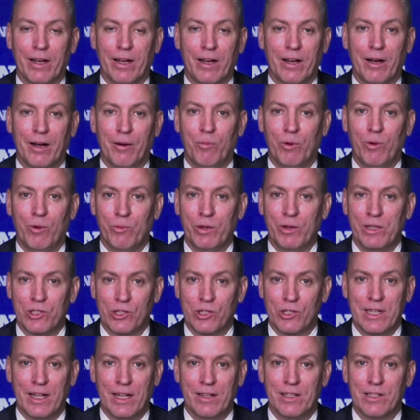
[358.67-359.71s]
Um, when we
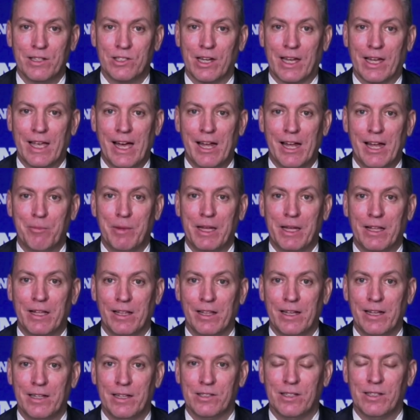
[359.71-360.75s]
just had this academy
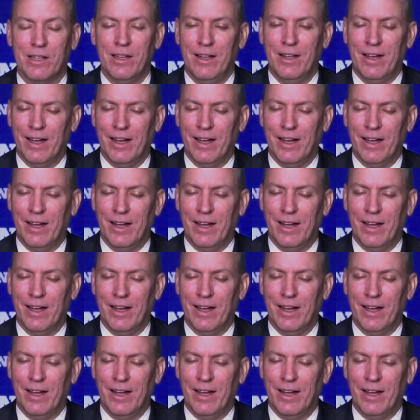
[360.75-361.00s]
class,